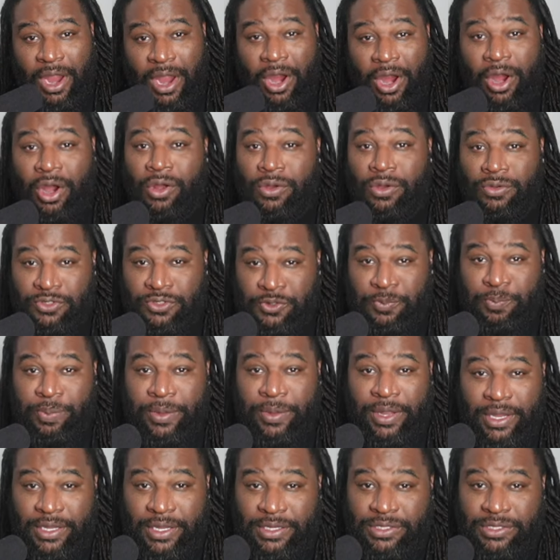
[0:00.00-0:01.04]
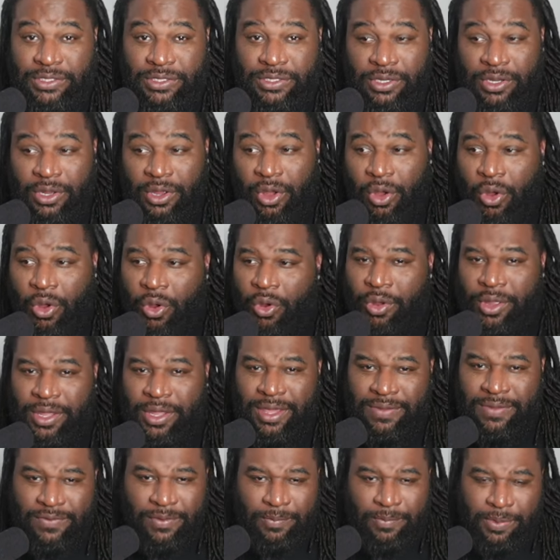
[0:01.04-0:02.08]
Errol Spence, or
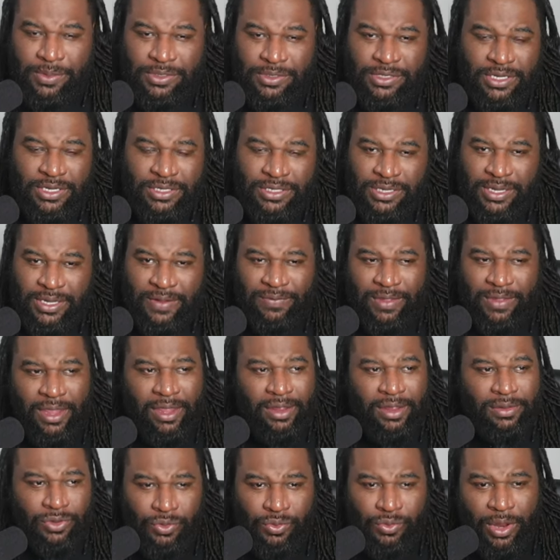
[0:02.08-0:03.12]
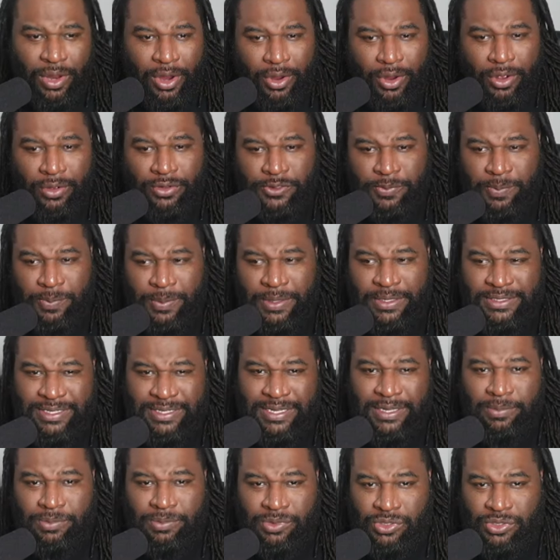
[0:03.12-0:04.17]
even potentially if they do the Errol Spence,
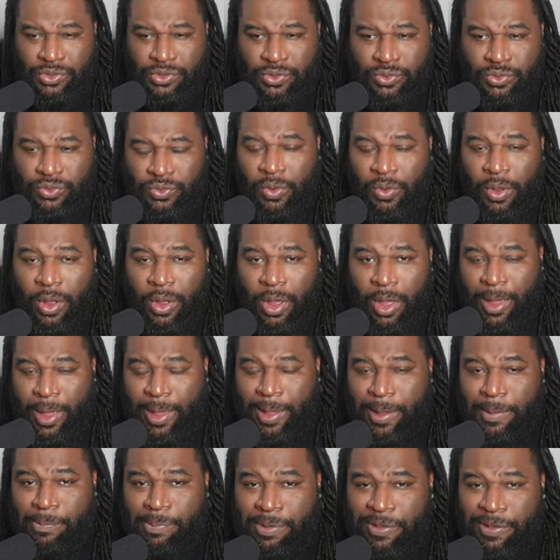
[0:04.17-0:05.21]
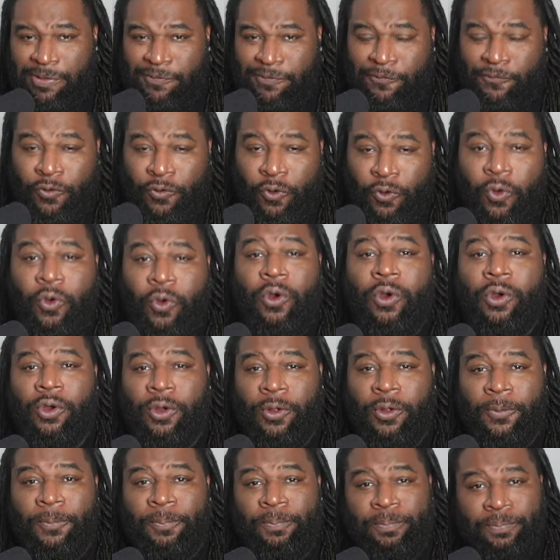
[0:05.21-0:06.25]
Tim Tszyu,
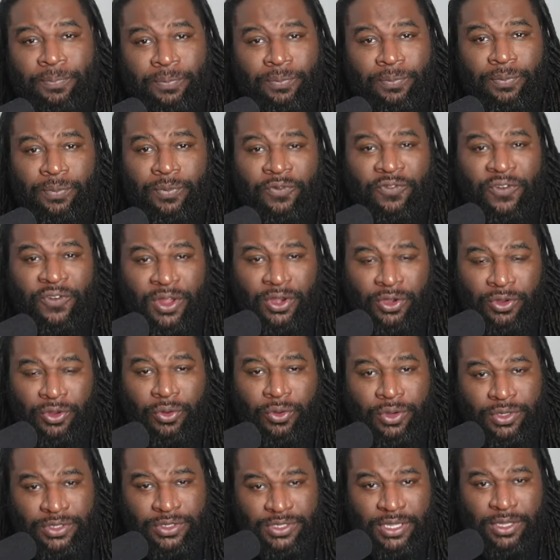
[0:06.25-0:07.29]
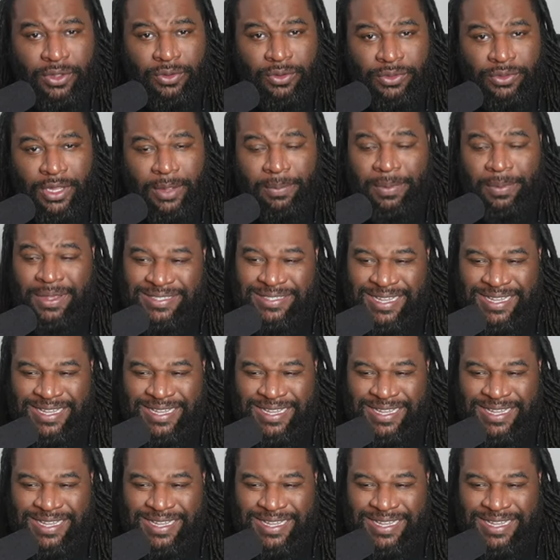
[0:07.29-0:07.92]
before Fundora's healed up, because